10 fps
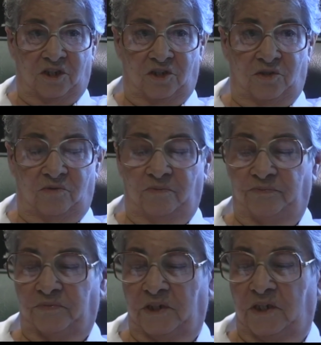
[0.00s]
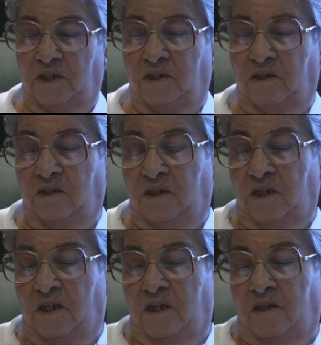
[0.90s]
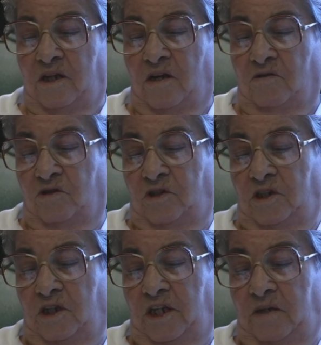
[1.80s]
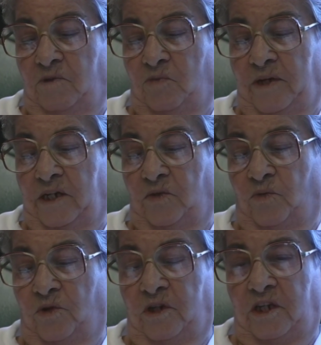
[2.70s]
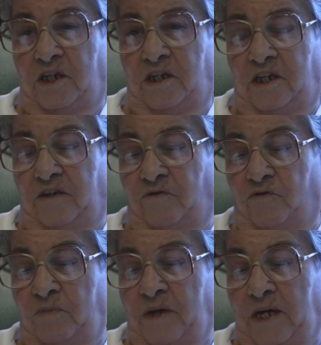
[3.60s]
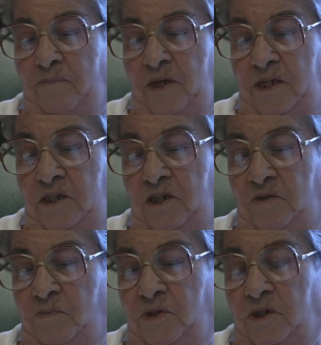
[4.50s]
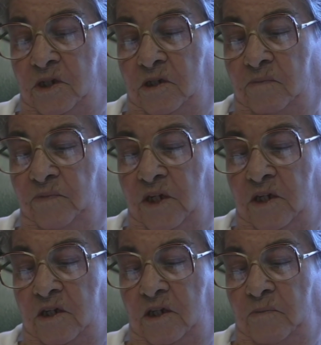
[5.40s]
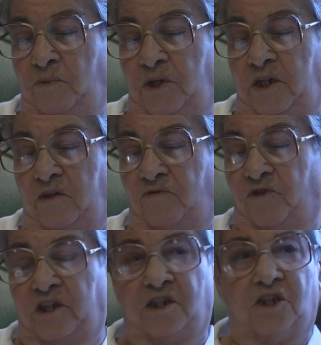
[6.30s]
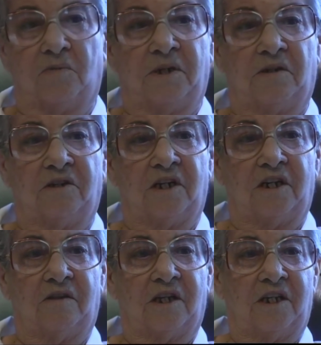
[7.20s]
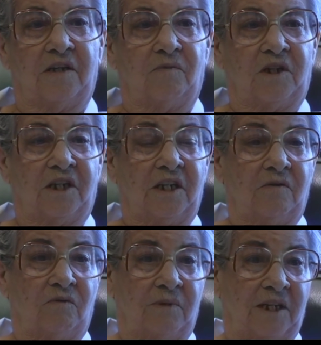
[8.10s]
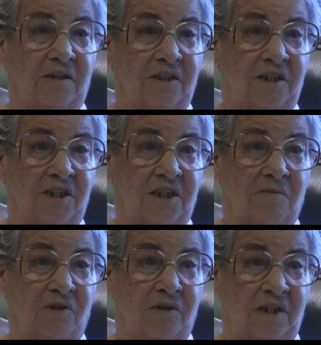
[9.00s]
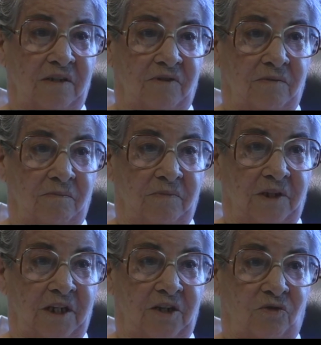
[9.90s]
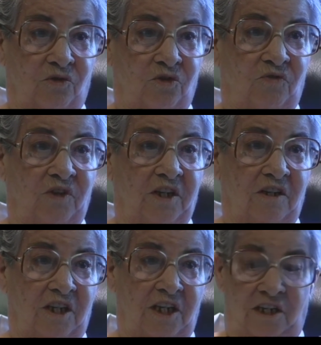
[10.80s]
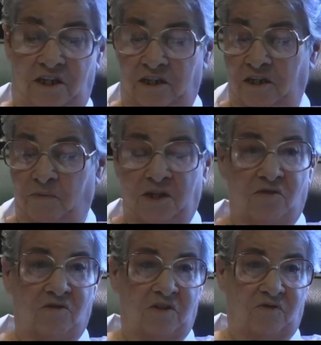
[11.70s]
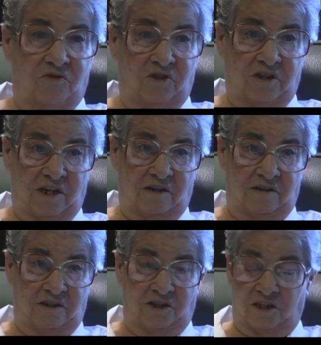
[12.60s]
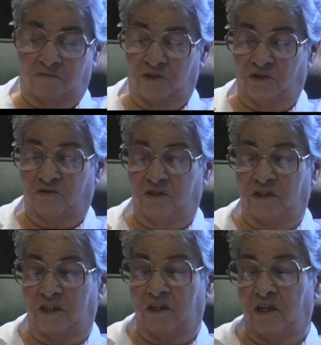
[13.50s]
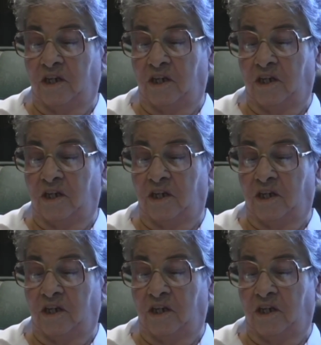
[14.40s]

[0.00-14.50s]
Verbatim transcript: ago, and uh, the doctors just let him go back to work. He had to have three bypasses, but uh, till they put in for disability anything, it would take him from now to December to ever get it through if he could get it, and he'll be old enough to retire in December. So he said